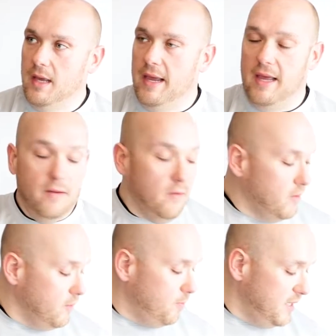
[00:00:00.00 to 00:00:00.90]
And
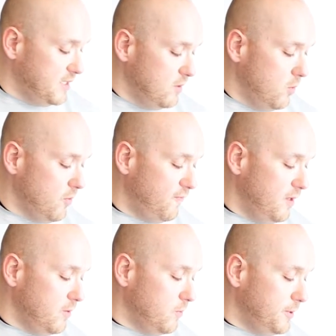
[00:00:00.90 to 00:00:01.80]
the big deal on the
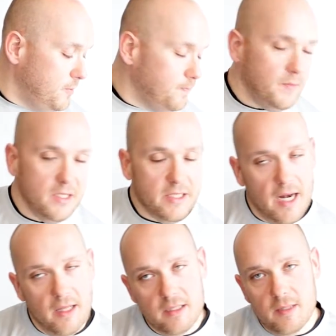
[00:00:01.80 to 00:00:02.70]
feeling reel is
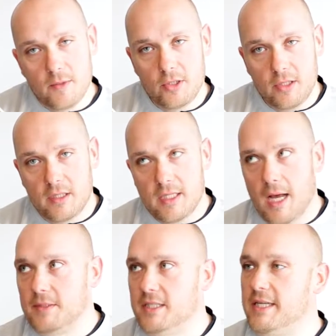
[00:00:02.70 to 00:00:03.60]
kind of similar to the
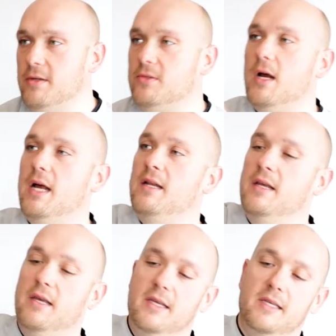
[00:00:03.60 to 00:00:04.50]
Tops and Tails rod,
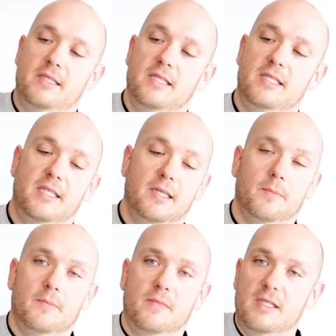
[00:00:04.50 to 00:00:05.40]
is this
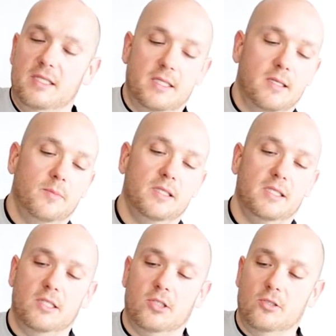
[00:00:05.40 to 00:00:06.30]
tip. This tip is
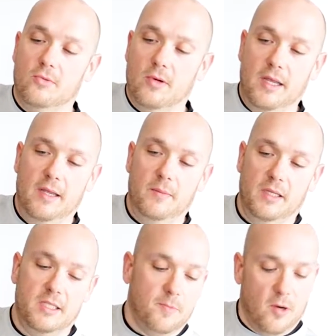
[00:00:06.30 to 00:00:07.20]

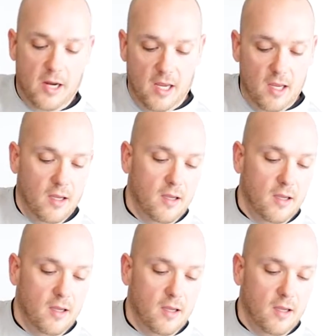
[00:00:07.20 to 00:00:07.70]
extremely springy.